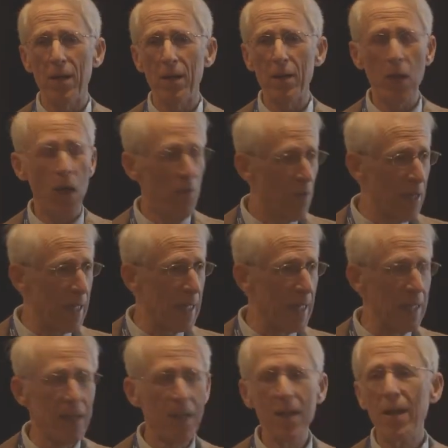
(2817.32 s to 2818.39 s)

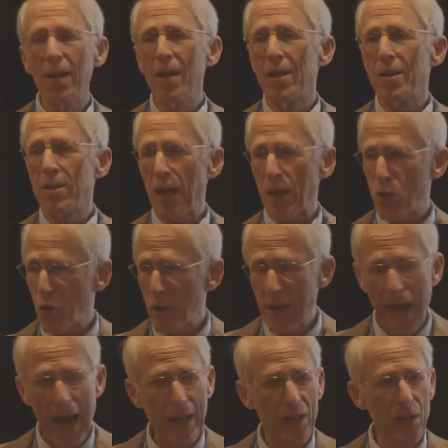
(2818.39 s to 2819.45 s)
loving, sexually
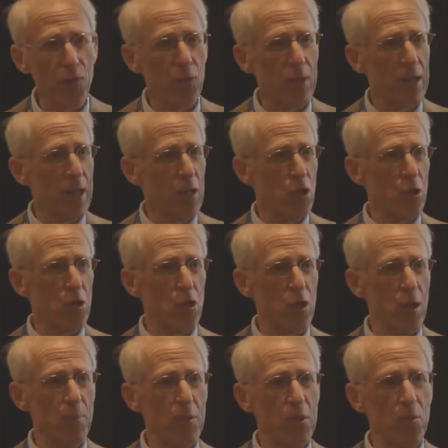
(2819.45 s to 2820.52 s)
active
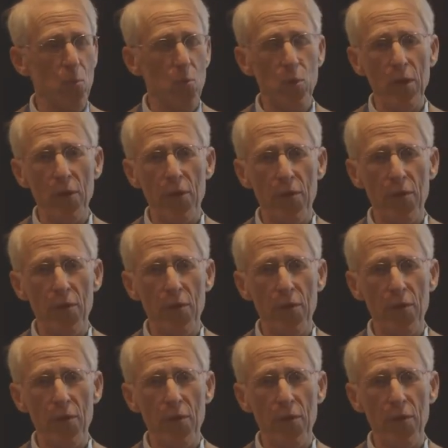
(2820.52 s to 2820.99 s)
relationships with